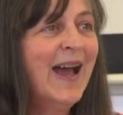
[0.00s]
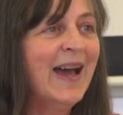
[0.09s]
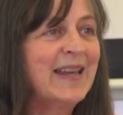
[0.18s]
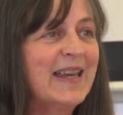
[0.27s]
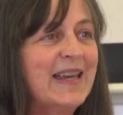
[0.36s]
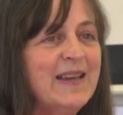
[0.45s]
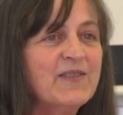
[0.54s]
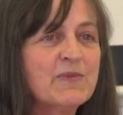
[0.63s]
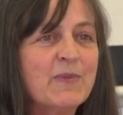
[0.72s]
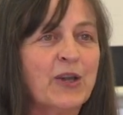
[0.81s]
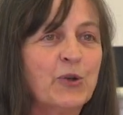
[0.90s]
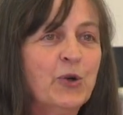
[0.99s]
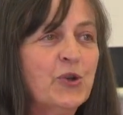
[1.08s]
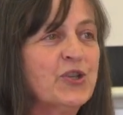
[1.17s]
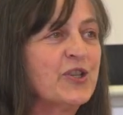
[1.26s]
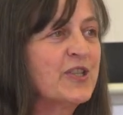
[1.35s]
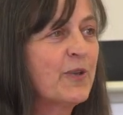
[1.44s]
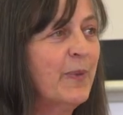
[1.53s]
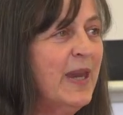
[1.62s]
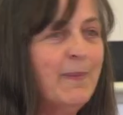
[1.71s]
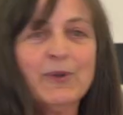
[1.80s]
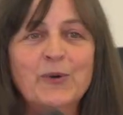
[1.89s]
And it gives me an audience of
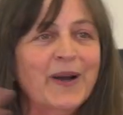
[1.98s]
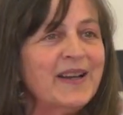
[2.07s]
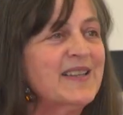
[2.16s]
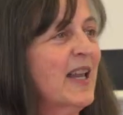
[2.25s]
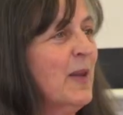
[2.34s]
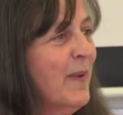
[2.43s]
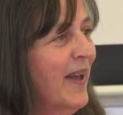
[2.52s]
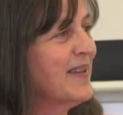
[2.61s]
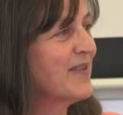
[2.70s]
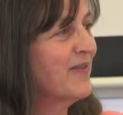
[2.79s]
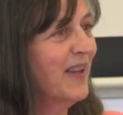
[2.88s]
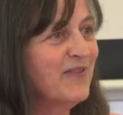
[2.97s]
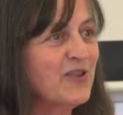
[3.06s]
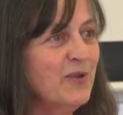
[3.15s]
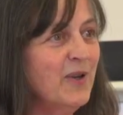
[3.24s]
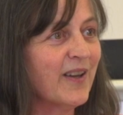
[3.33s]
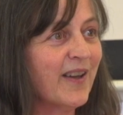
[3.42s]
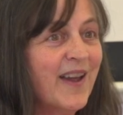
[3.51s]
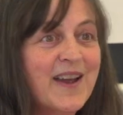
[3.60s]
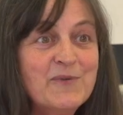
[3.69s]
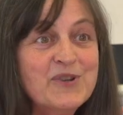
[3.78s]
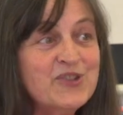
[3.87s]
people who I can tell about End of Life Doula,
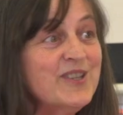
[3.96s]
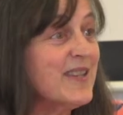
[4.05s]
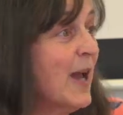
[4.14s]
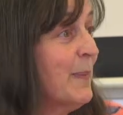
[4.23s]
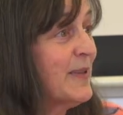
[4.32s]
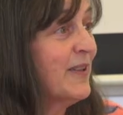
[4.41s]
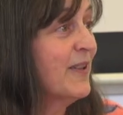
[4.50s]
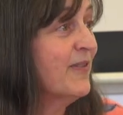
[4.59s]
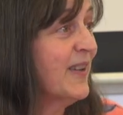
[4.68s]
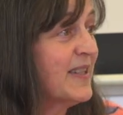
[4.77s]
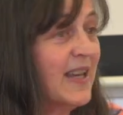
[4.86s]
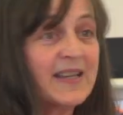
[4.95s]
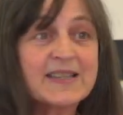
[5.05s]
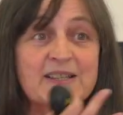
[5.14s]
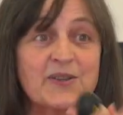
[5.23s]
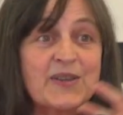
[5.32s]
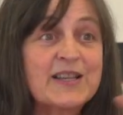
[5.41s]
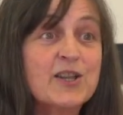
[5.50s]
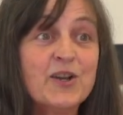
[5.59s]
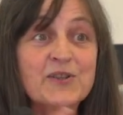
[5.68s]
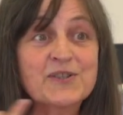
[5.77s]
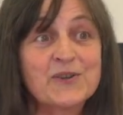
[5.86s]
which is absolutely fantastic. So there's
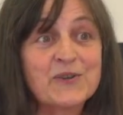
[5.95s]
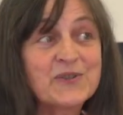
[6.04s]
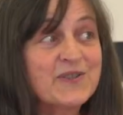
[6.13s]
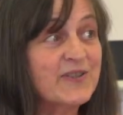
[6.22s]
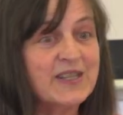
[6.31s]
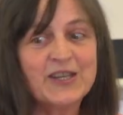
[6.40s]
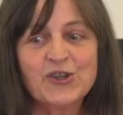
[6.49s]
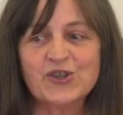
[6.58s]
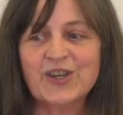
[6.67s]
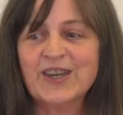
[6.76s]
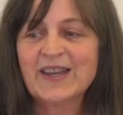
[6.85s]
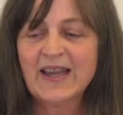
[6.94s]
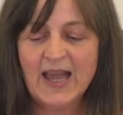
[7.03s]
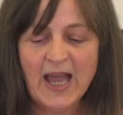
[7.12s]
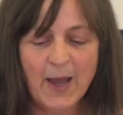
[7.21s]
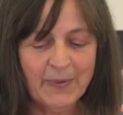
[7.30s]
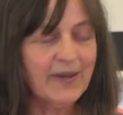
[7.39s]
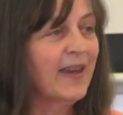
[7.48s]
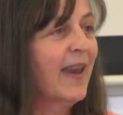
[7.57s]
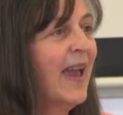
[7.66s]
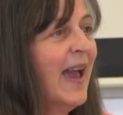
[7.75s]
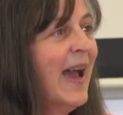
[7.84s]
lots and lots of synergy
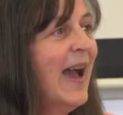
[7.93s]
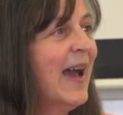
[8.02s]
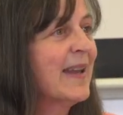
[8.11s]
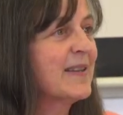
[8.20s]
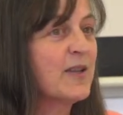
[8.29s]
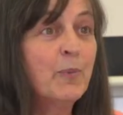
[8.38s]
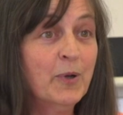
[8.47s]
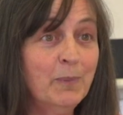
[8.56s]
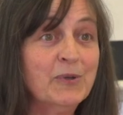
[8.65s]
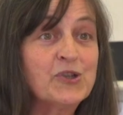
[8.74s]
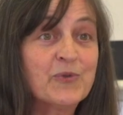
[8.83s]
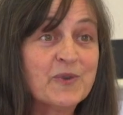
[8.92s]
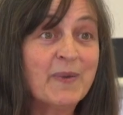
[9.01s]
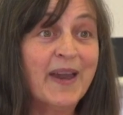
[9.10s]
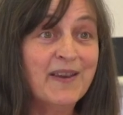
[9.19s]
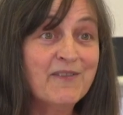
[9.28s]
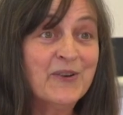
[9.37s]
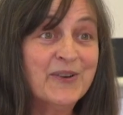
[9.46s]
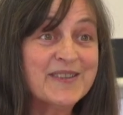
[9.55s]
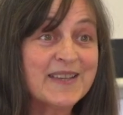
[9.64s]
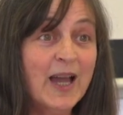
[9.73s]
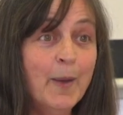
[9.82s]
happening, and a publisher is paying for
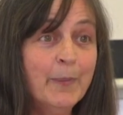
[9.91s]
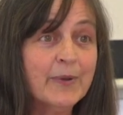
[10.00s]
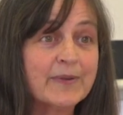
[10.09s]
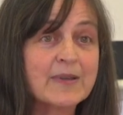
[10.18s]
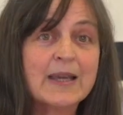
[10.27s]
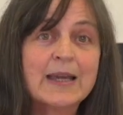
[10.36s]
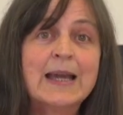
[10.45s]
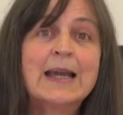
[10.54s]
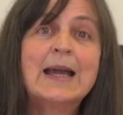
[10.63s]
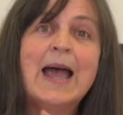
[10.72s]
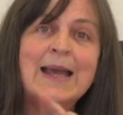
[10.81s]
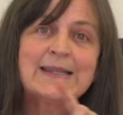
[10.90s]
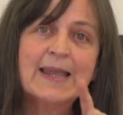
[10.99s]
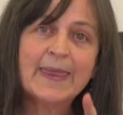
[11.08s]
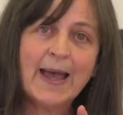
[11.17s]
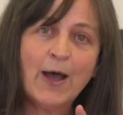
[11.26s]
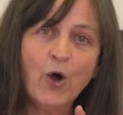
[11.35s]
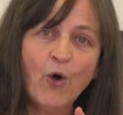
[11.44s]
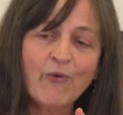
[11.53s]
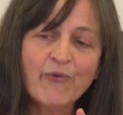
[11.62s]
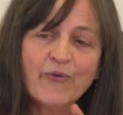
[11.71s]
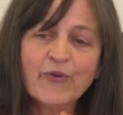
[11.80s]
it to happen. Edit that off.